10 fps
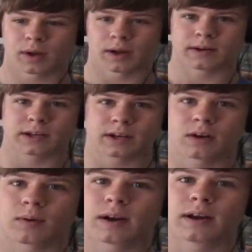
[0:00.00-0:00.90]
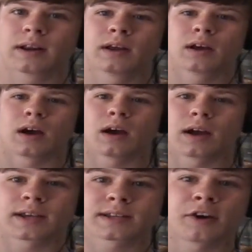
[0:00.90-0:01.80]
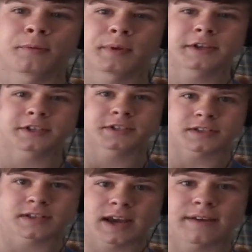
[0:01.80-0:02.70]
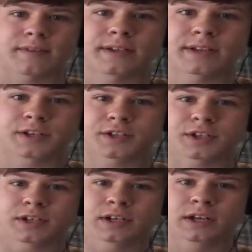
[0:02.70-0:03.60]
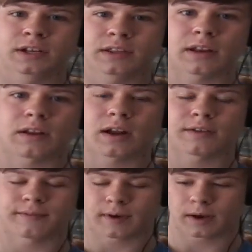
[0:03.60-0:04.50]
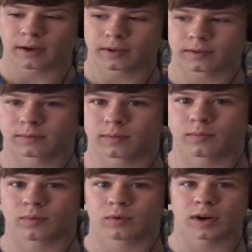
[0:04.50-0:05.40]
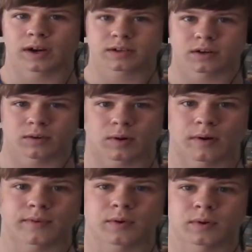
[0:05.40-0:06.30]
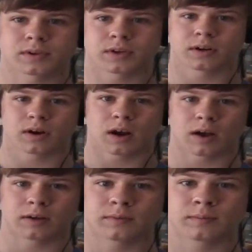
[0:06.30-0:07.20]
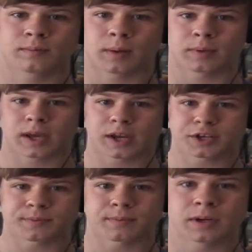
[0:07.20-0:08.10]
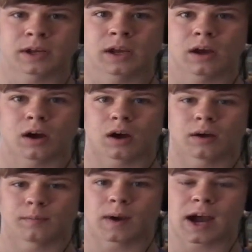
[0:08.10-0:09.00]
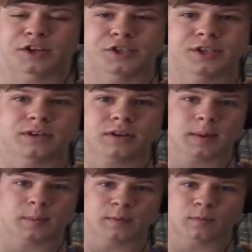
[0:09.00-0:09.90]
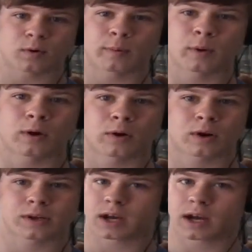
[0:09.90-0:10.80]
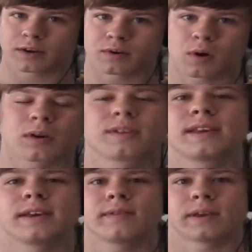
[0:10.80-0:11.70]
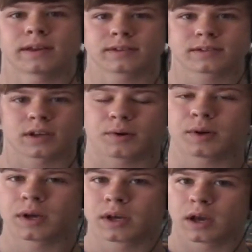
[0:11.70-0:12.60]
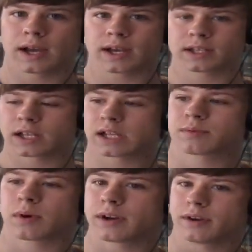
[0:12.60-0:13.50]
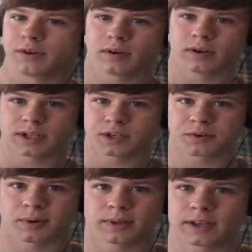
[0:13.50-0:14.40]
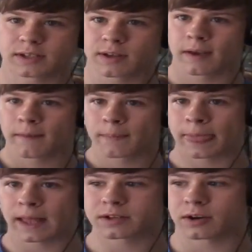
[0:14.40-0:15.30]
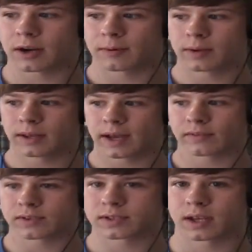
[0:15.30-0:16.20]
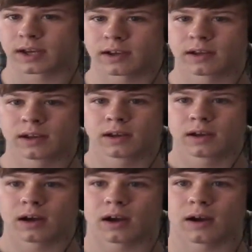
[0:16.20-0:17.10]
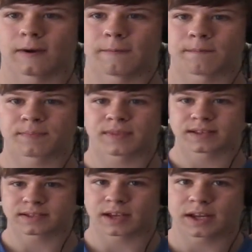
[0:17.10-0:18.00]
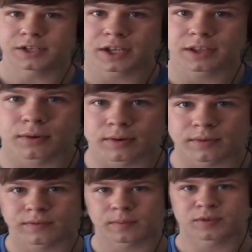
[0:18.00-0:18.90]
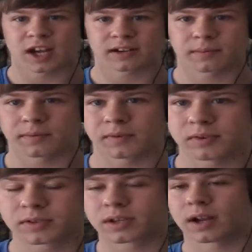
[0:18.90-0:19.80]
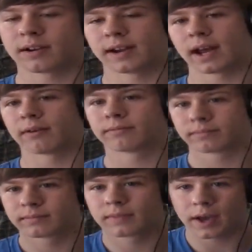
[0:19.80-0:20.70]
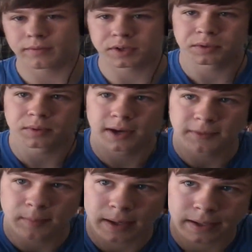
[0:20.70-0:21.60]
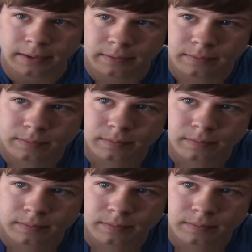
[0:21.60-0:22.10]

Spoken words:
But you know what? I guess Hellblade just doesn't have the attention that a lot of critics or reviewers or publication, IGN or Game Informer or Kotaku aren't giving it. So I guess that's why you're doing a digital release. And that's all I really have to say. This is AJ Thornton from Jack Reviews signing out. Have a good one, everybody.